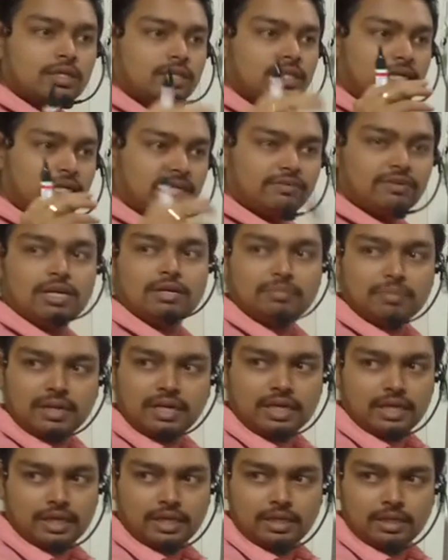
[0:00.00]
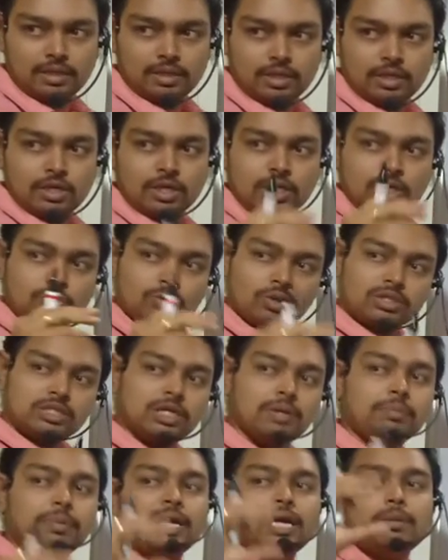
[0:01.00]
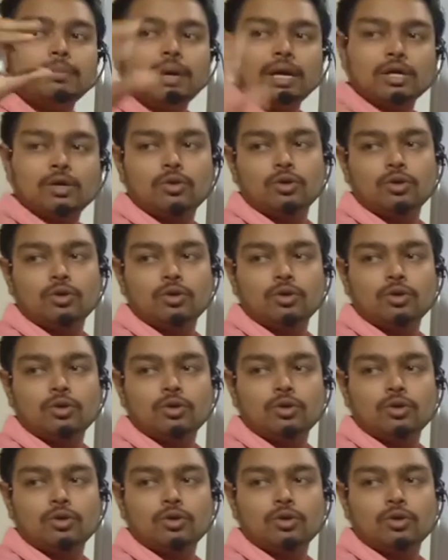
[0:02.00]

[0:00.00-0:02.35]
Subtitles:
the dividend money to a separate bank